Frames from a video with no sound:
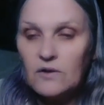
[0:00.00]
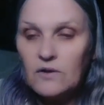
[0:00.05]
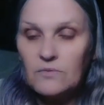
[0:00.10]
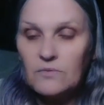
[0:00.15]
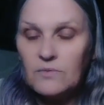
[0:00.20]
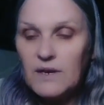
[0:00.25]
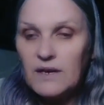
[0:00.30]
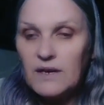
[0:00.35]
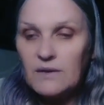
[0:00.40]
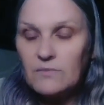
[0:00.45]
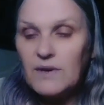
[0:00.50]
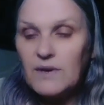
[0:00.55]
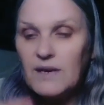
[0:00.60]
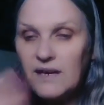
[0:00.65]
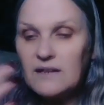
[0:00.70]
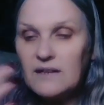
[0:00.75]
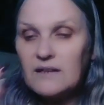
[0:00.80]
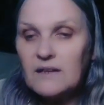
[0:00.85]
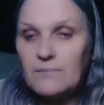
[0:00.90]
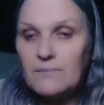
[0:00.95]
we
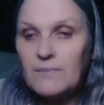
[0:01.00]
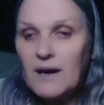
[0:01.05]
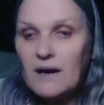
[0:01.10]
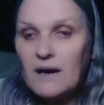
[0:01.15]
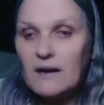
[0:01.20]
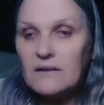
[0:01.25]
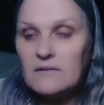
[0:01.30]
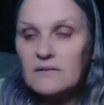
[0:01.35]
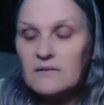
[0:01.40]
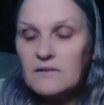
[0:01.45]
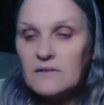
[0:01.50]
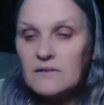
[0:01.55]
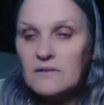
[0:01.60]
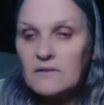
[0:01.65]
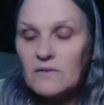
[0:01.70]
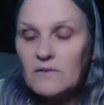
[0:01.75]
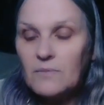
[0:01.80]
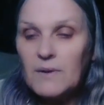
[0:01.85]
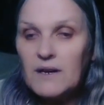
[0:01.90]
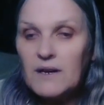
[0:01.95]
can demand.
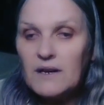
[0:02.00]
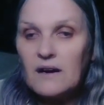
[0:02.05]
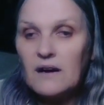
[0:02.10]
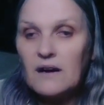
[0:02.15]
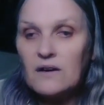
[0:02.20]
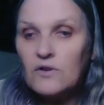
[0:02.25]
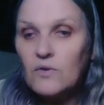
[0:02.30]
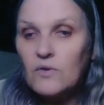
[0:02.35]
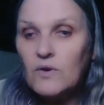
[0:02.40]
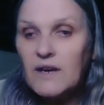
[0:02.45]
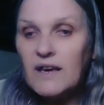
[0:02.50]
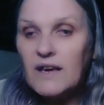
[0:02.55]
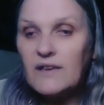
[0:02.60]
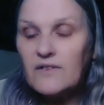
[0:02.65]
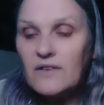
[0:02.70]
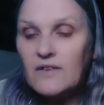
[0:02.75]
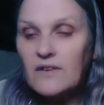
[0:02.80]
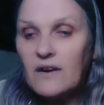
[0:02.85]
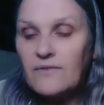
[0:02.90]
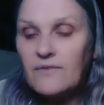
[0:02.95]
Spirit can't go
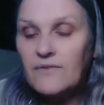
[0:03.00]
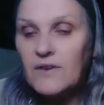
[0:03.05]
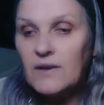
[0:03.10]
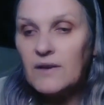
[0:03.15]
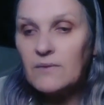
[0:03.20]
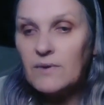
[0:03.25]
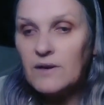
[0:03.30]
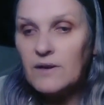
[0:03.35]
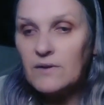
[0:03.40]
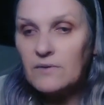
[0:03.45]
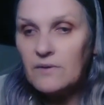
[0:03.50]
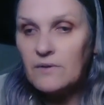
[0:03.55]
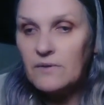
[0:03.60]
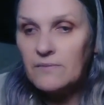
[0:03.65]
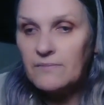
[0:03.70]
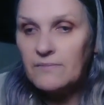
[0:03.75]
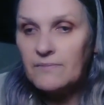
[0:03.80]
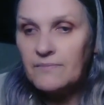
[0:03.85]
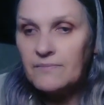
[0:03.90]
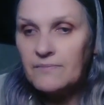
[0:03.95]
against our free will.
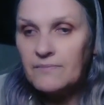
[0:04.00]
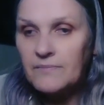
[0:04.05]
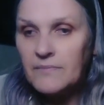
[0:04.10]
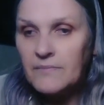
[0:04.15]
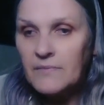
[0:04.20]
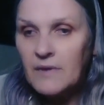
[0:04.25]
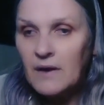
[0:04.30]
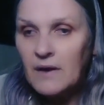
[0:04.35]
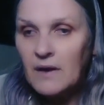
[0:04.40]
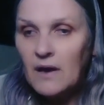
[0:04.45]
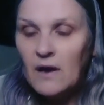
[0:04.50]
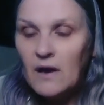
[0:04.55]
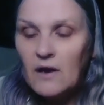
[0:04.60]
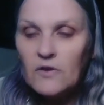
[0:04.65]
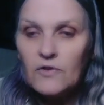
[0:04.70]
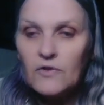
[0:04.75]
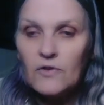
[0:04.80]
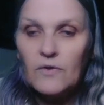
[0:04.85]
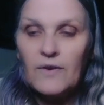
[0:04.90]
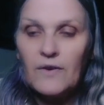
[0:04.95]

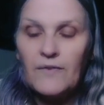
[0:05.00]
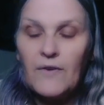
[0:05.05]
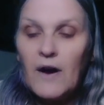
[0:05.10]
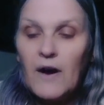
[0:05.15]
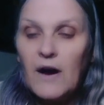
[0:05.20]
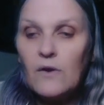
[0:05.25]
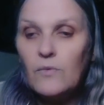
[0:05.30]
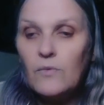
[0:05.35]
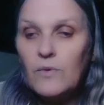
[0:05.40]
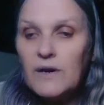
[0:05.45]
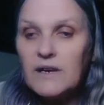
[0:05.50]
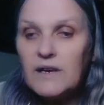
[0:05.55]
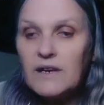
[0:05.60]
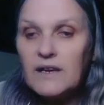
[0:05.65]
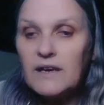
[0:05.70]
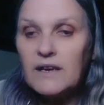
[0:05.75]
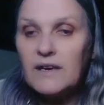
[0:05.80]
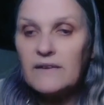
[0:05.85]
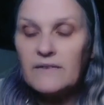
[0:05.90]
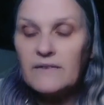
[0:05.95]
So if our will
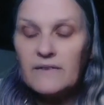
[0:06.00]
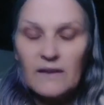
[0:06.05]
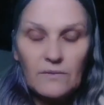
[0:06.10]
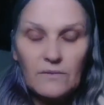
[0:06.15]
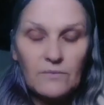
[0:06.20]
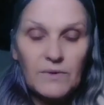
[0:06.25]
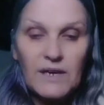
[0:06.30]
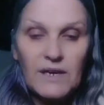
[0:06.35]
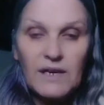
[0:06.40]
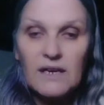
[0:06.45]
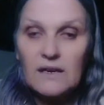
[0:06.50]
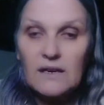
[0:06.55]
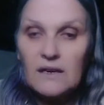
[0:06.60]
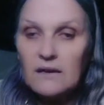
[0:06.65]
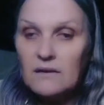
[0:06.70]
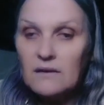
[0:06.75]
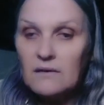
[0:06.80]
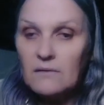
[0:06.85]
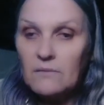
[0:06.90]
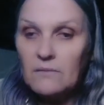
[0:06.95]
is that we
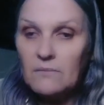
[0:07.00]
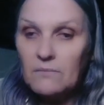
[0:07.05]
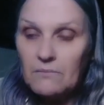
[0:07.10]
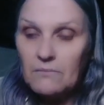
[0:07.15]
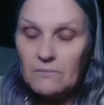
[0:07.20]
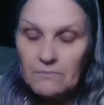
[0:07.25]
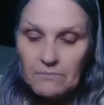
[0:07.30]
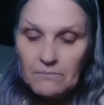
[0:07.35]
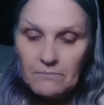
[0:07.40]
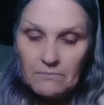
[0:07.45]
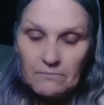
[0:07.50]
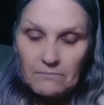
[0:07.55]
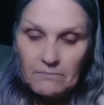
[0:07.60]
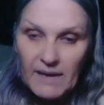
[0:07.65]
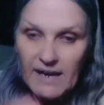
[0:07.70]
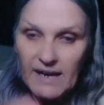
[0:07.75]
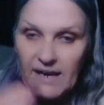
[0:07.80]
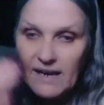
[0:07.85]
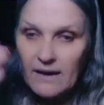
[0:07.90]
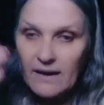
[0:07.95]

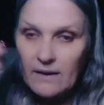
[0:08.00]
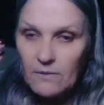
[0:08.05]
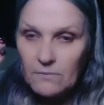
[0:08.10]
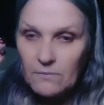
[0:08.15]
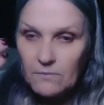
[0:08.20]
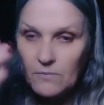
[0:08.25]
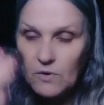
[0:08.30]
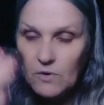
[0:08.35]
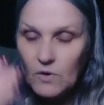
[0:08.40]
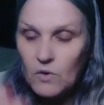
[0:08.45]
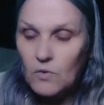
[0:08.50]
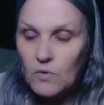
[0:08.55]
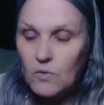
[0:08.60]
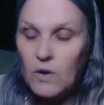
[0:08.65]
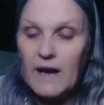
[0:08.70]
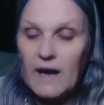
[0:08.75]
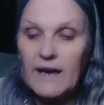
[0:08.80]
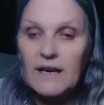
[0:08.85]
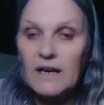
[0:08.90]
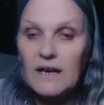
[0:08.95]
make it
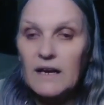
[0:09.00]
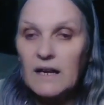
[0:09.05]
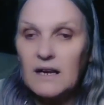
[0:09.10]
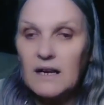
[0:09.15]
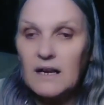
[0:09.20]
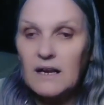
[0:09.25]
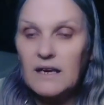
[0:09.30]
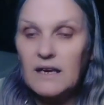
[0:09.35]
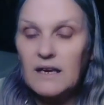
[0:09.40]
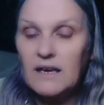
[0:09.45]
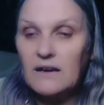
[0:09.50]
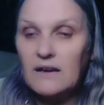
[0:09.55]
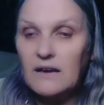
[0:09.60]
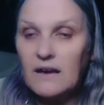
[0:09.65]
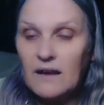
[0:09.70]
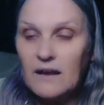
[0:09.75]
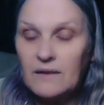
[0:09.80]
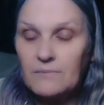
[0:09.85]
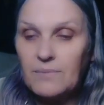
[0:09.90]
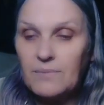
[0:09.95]
quite
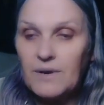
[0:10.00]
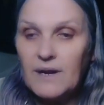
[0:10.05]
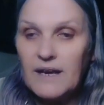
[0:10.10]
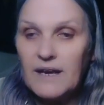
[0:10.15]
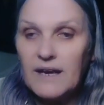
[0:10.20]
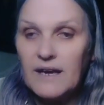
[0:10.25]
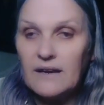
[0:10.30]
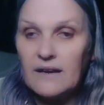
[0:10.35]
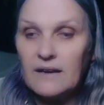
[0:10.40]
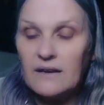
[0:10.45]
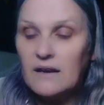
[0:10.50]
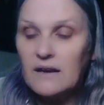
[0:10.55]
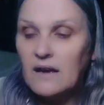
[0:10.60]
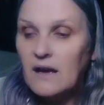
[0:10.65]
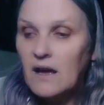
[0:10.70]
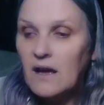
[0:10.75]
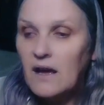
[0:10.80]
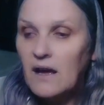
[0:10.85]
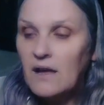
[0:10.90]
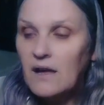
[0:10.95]
clear and plain
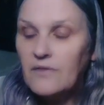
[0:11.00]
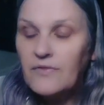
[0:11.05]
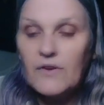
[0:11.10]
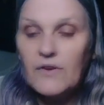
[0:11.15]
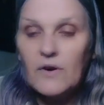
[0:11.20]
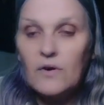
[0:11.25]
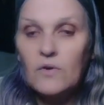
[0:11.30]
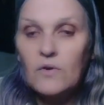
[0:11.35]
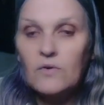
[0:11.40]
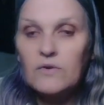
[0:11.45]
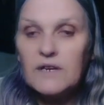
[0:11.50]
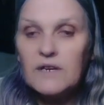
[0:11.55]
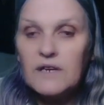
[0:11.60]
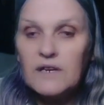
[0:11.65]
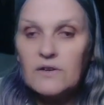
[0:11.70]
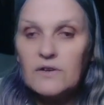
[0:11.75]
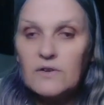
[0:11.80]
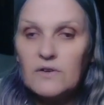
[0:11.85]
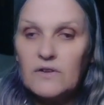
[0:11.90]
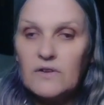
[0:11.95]
that only
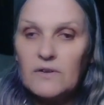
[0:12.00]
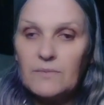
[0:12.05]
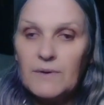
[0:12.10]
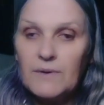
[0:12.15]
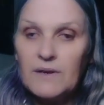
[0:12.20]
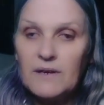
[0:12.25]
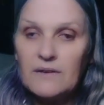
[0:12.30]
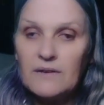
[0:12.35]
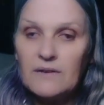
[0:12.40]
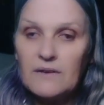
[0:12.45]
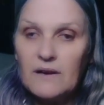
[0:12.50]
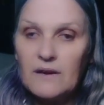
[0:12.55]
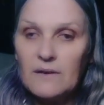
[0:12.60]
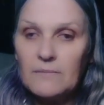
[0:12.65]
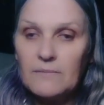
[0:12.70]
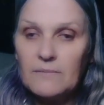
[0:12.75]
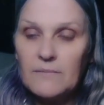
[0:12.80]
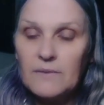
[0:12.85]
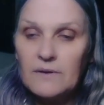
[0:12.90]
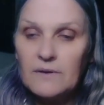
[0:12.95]
good spirits
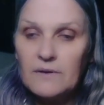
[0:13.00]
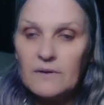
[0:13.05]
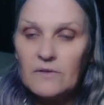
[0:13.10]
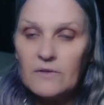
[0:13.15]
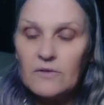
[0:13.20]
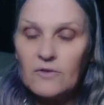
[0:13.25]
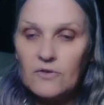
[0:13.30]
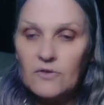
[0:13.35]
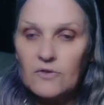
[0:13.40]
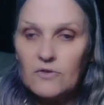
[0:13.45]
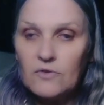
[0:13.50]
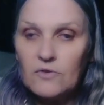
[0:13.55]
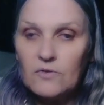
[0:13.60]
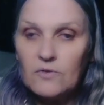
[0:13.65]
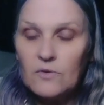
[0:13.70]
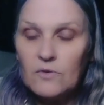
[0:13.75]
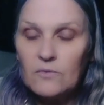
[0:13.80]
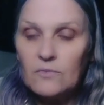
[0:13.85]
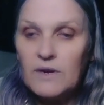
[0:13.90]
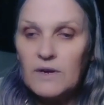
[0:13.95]
come
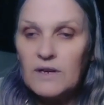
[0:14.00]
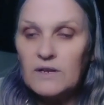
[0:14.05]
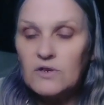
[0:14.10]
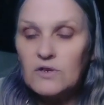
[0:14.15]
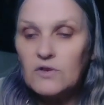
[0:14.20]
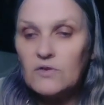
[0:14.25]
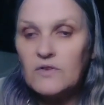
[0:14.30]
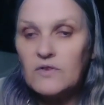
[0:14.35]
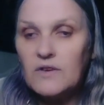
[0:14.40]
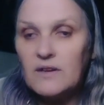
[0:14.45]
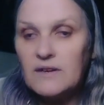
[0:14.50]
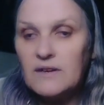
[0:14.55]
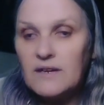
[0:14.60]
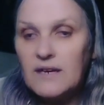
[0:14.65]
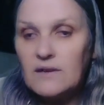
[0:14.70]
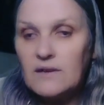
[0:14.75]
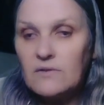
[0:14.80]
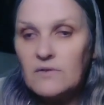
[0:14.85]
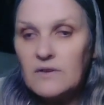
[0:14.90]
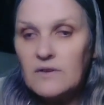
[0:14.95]
through when using
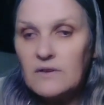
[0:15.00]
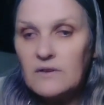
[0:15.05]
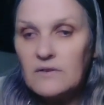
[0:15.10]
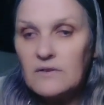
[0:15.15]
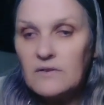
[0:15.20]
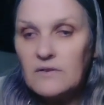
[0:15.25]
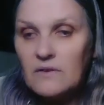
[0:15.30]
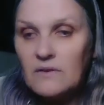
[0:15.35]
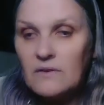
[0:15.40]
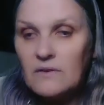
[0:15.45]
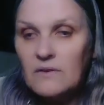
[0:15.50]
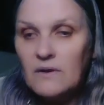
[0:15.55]
dowsers